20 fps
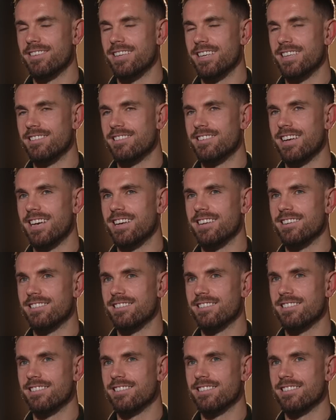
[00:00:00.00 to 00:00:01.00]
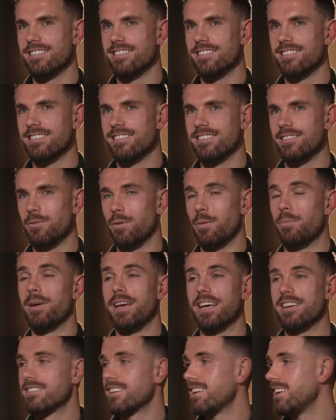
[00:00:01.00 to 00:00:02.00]
and says, We're
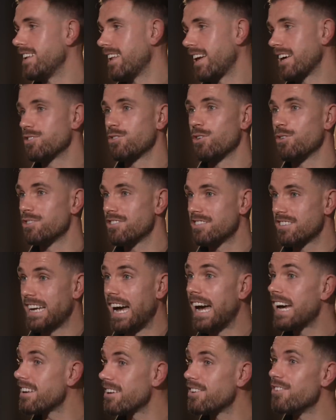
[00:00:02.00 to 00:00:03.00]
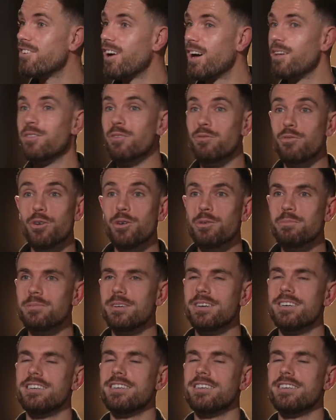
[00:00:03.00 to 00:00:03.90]
basically like sort of scattered around the room.